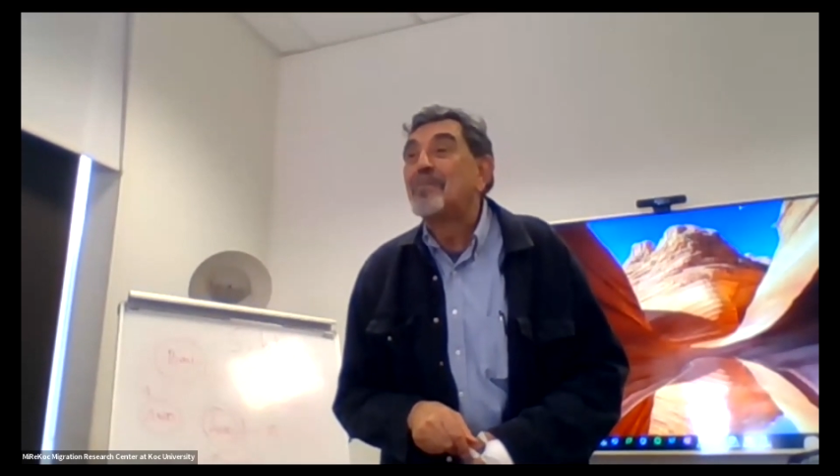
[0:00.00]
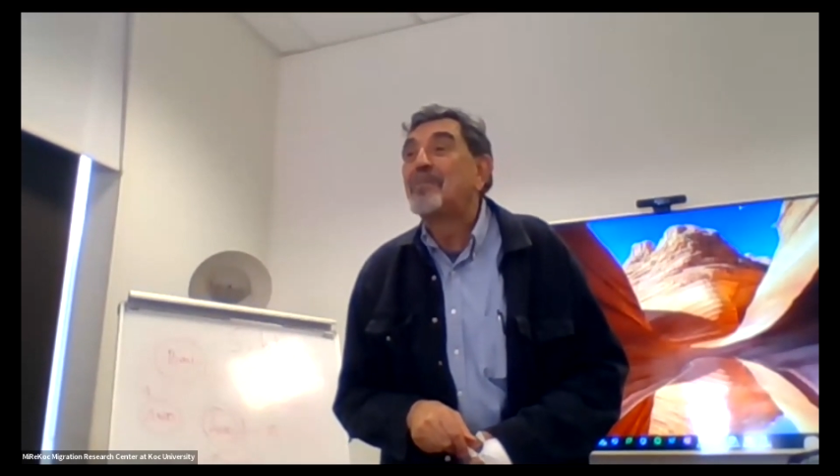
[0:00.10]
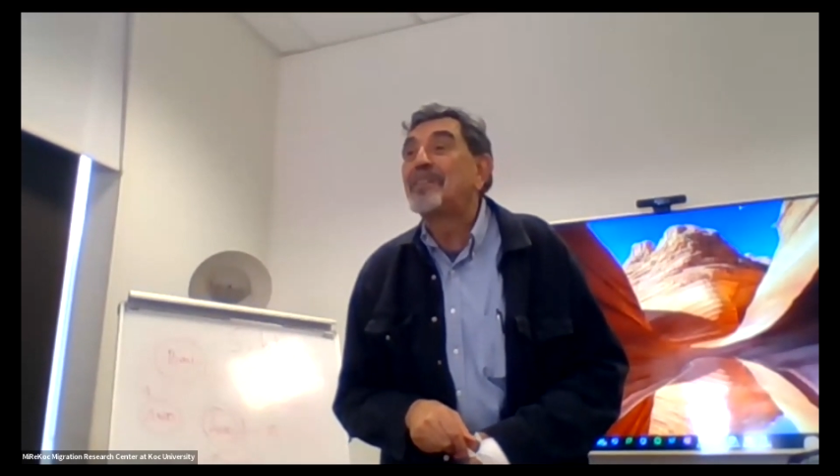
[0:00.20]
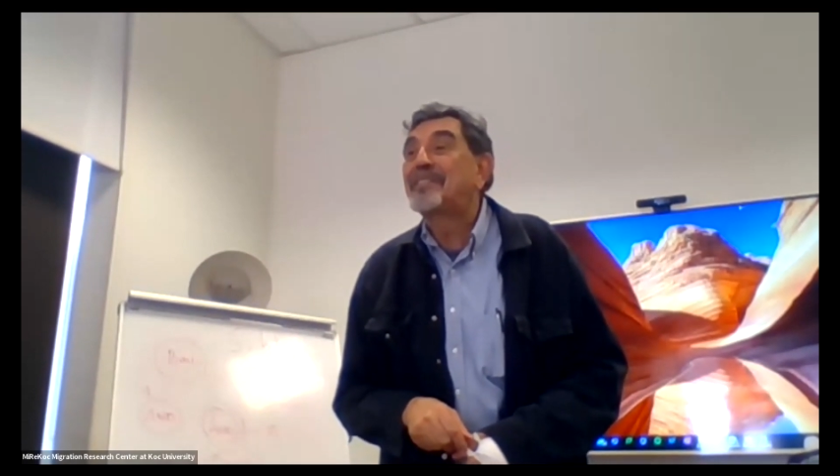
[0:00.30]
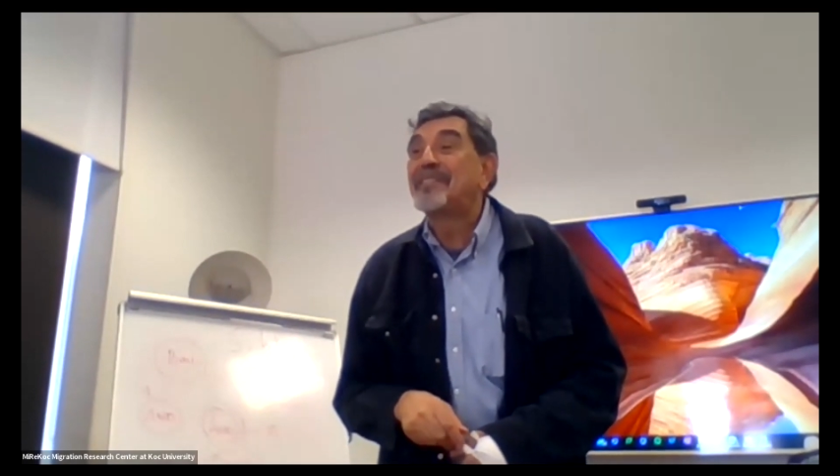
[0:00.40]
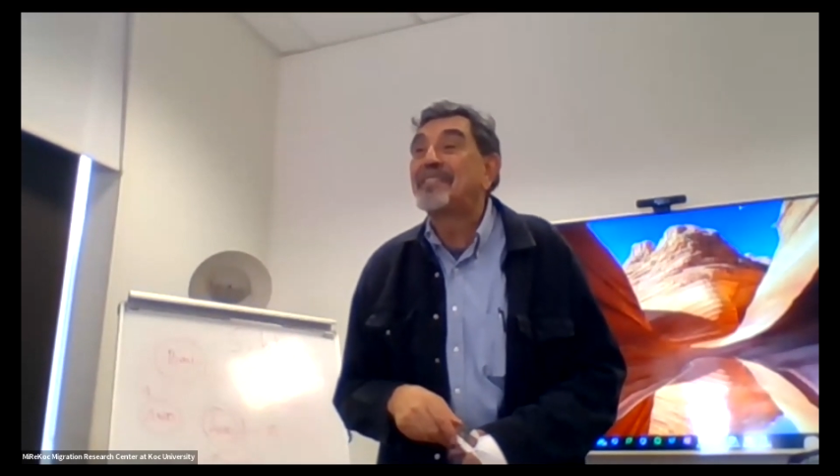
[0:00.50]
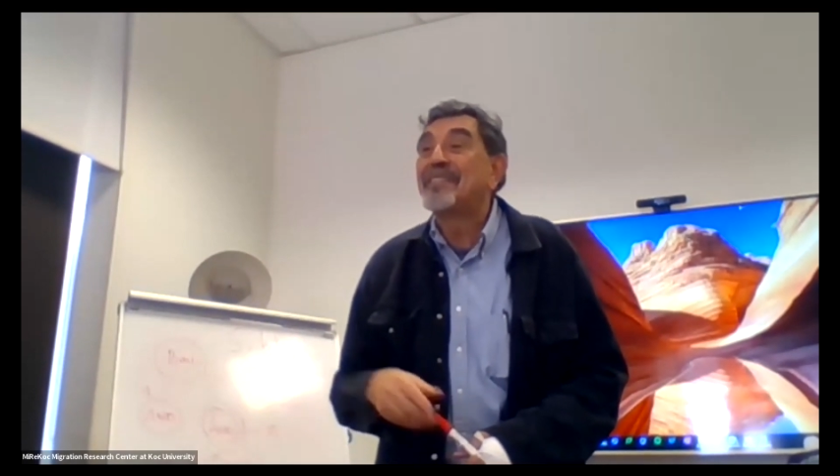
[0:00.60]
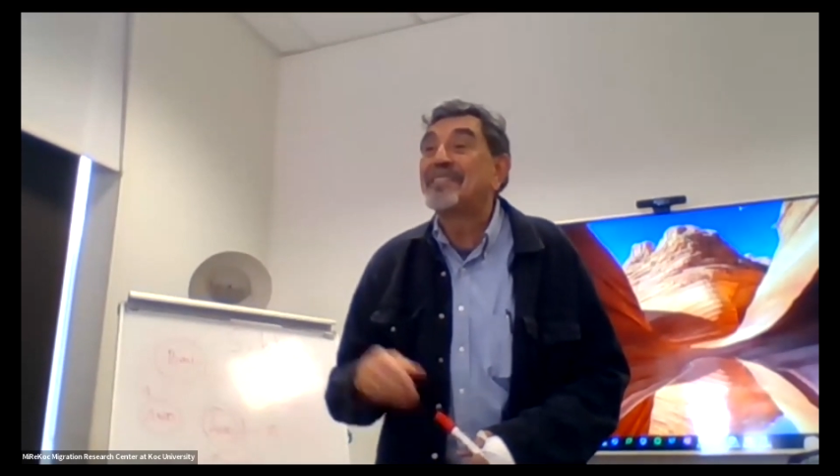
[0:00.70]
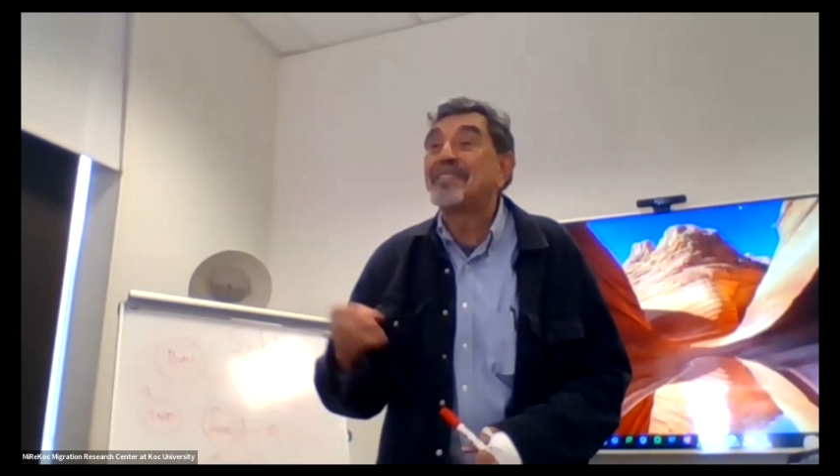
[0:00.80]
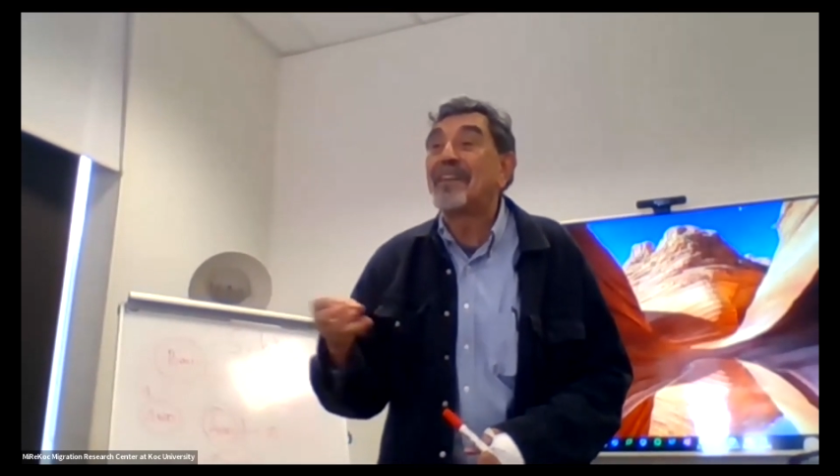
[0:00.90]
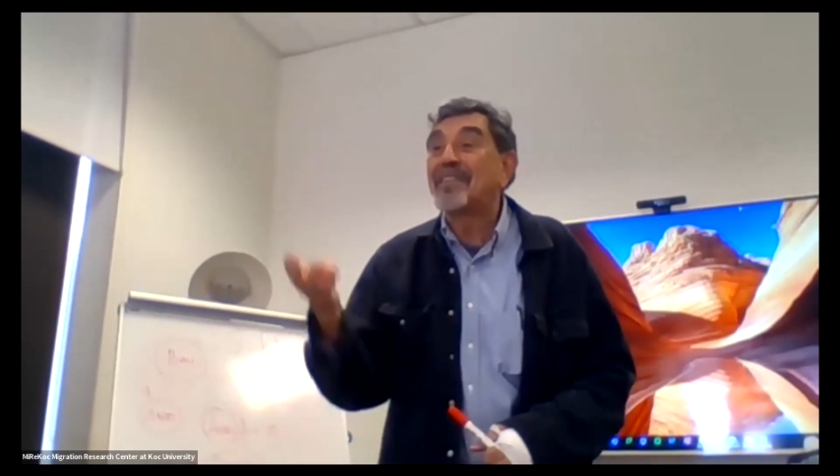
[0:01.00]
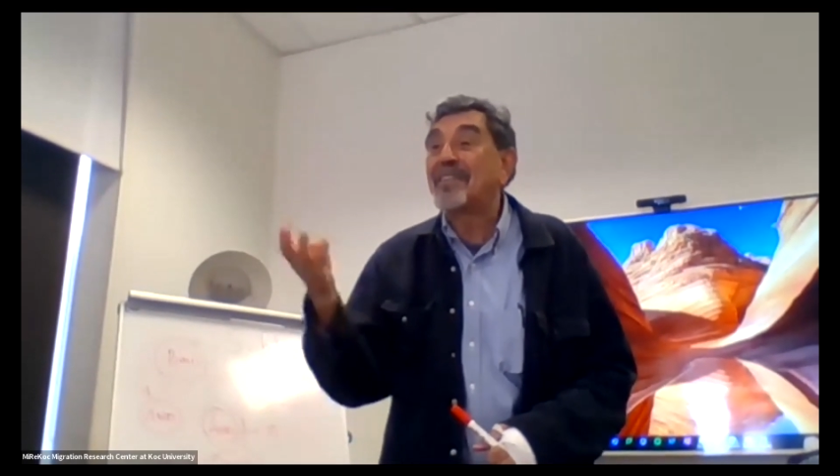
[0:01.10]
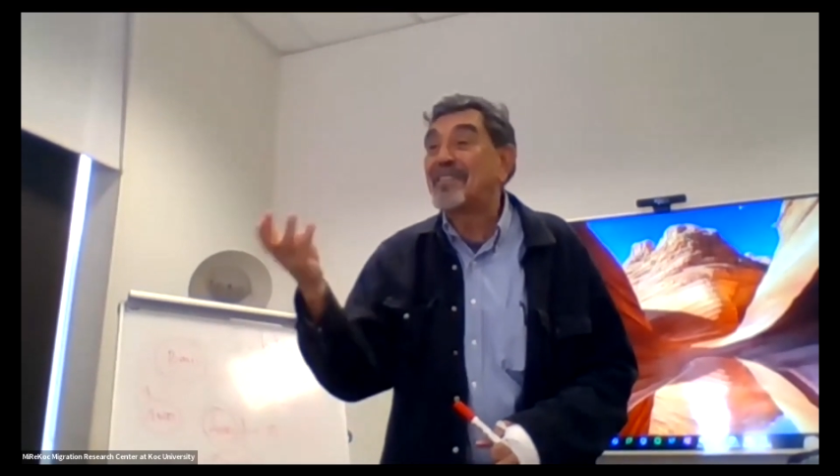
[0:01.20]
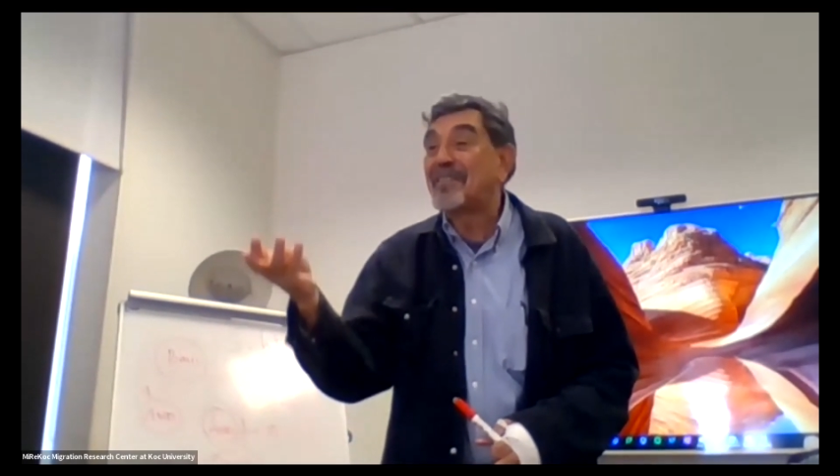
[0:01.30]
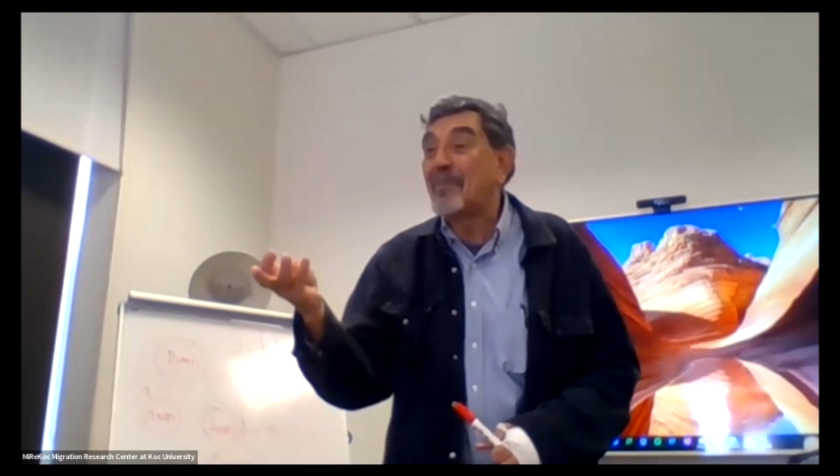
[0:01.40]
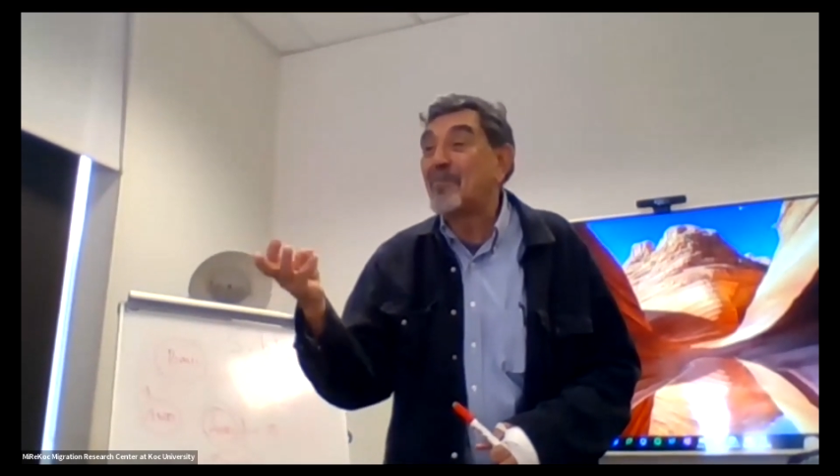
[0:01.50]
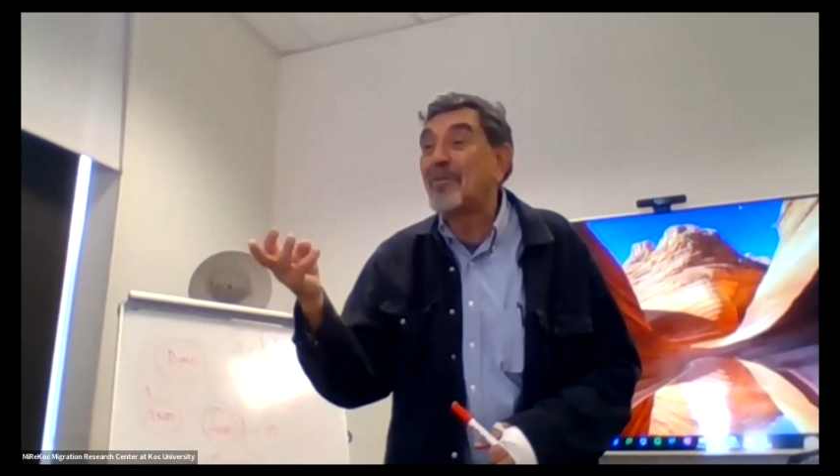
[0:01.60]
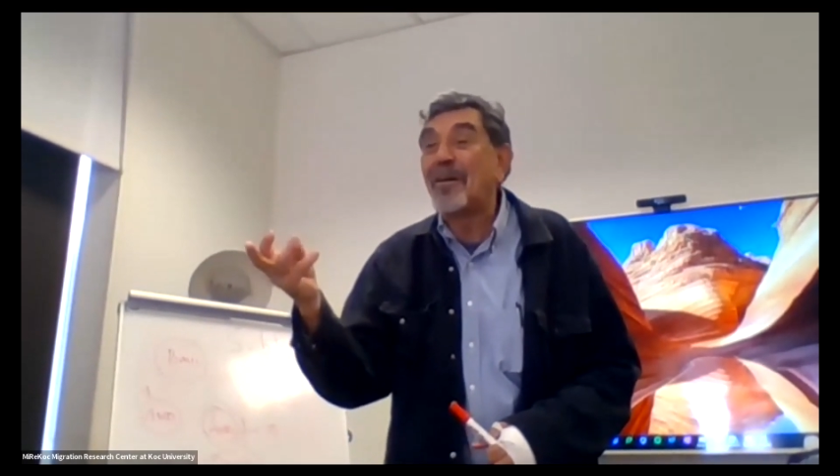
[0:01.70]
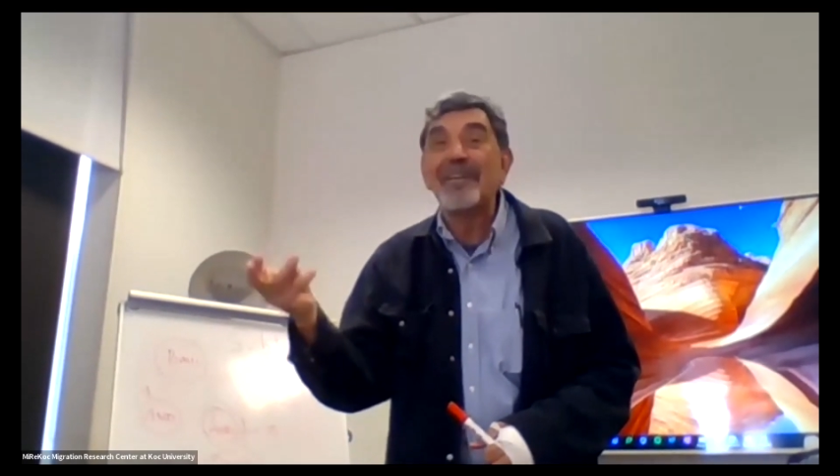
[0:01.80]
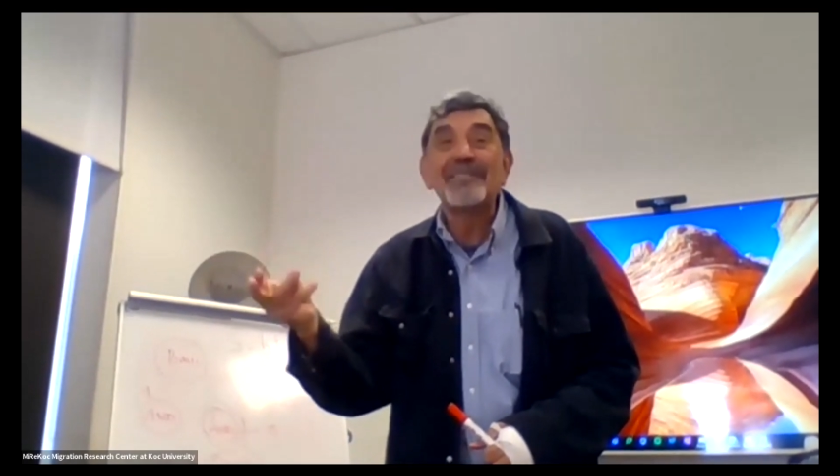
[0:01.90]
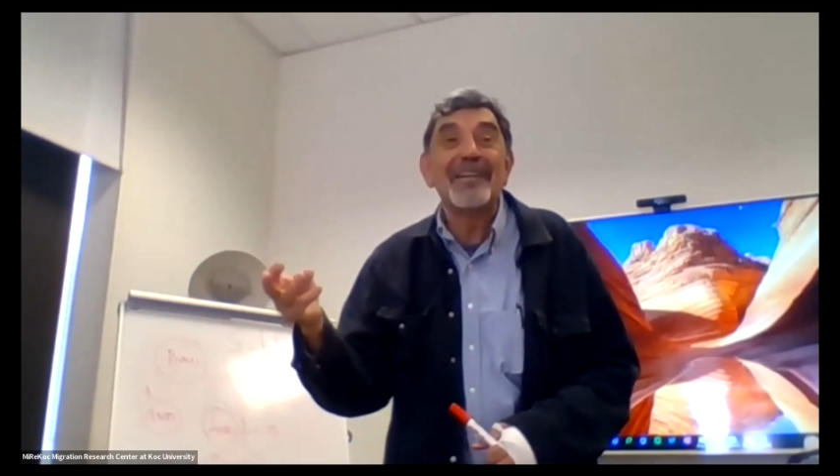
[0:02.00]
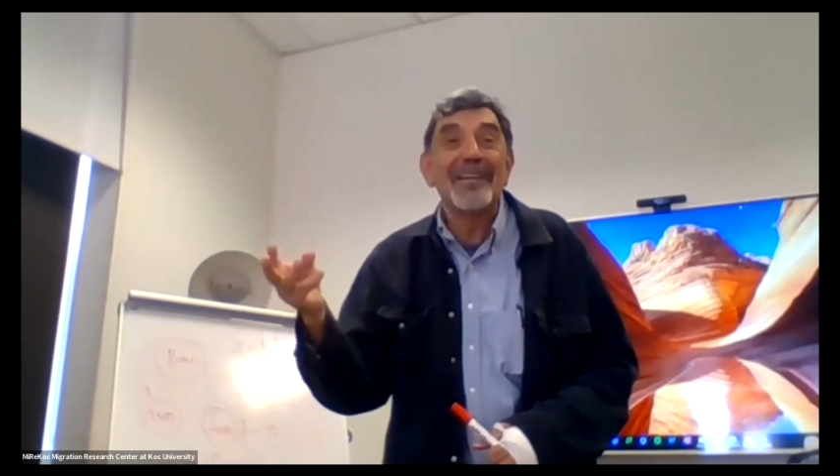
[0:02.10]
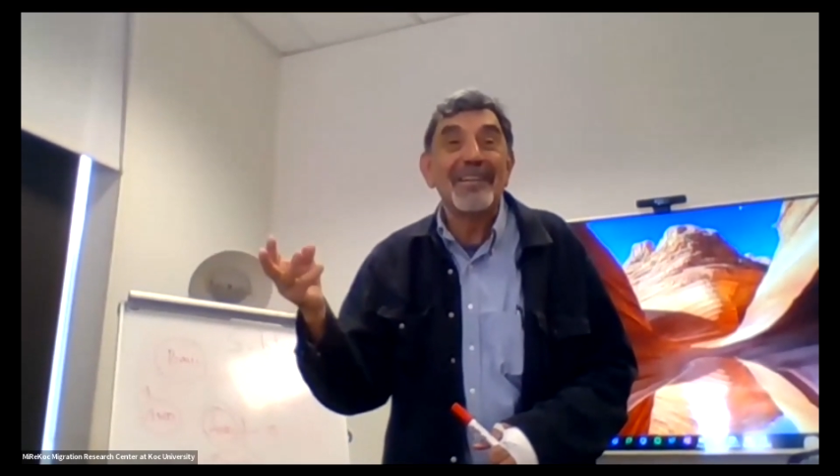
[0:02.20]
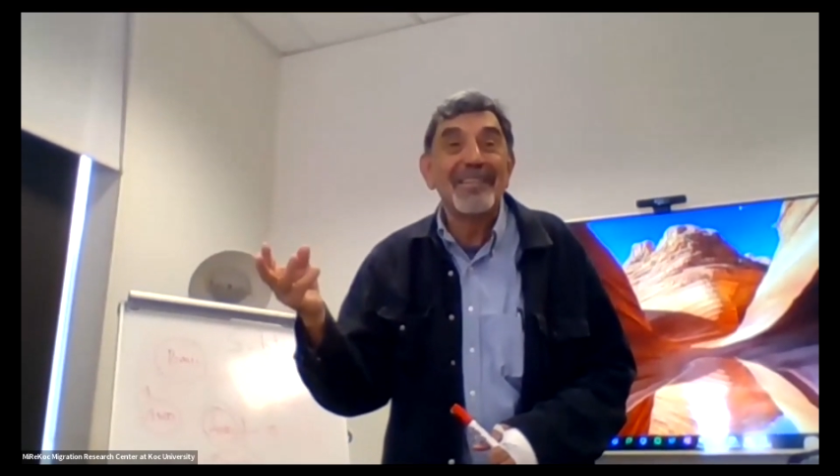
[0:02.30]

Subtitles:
big cities like Istanbul, Ankara,